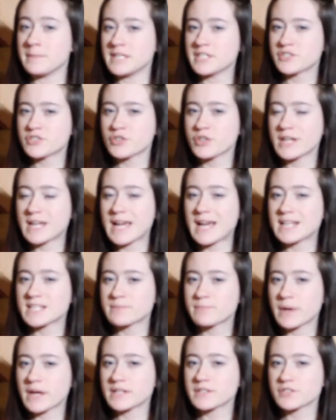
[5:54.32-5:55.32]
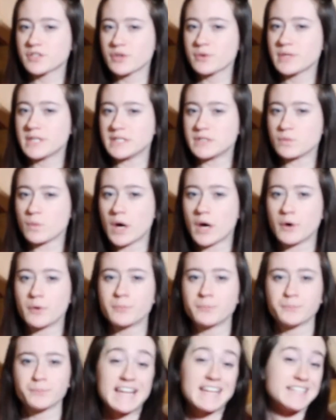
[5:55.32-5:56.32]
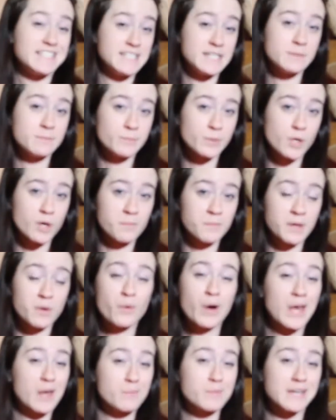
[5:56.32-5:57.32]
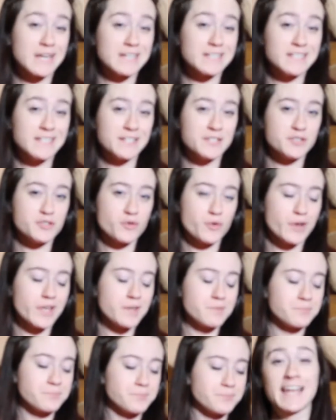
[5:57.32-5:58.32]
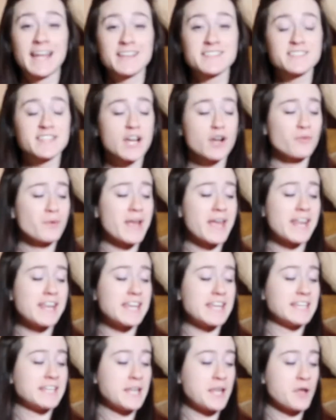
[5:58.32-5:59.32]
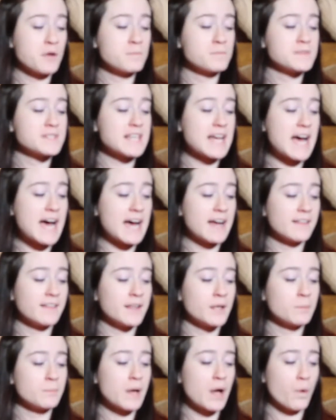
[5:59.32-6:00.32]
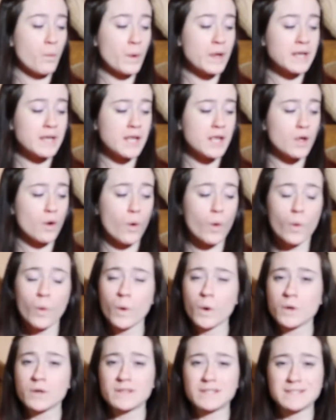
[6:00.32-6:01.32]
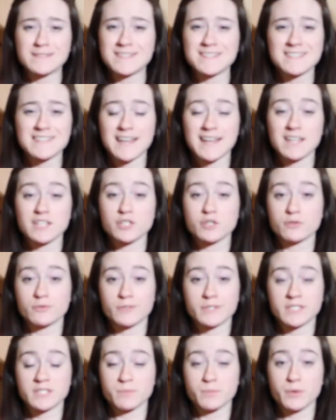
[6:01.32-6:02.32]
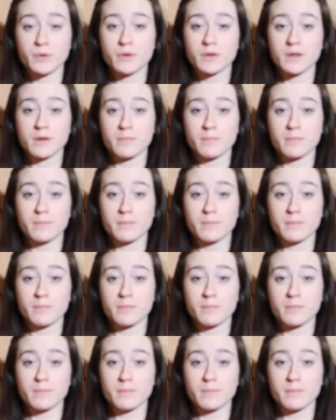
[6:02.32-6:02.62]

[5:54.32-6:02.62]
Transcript: mystery aspect to it as well. It didn't blow me away, but I did enjoy it. Next, I read Nim's Island by Wendy Orr. This is a children's book